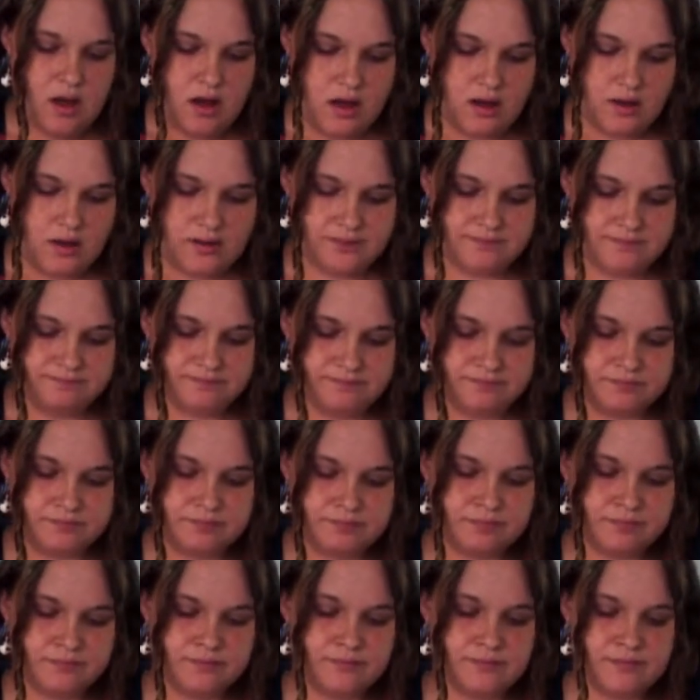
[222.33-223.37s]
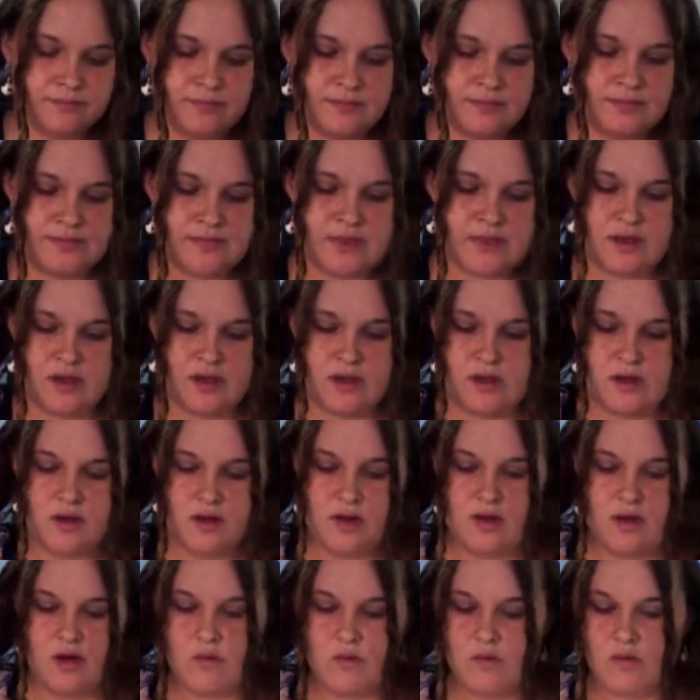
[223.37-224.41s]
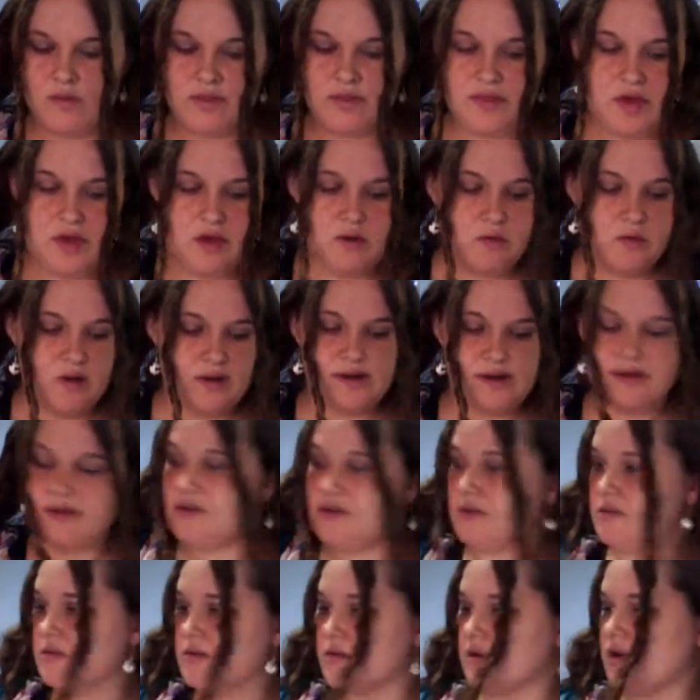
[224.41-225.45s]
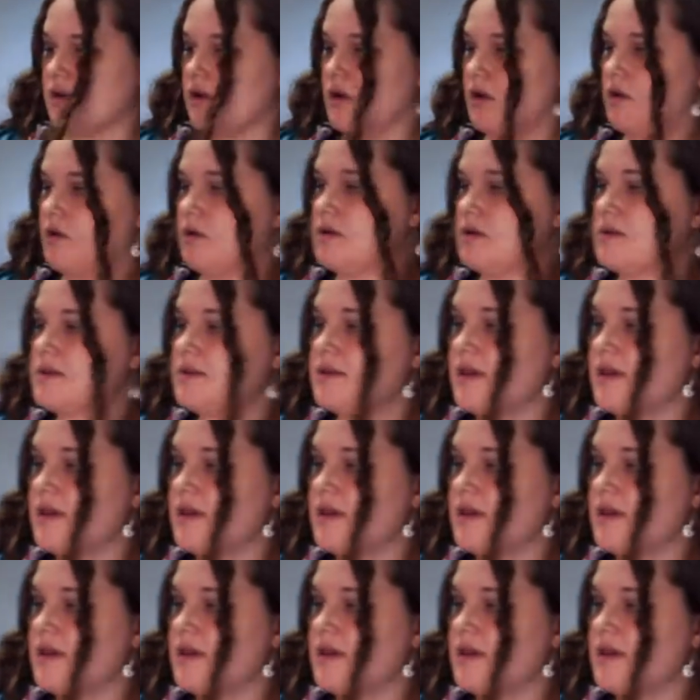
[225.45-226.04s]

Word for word: Um, one thing we did do as a current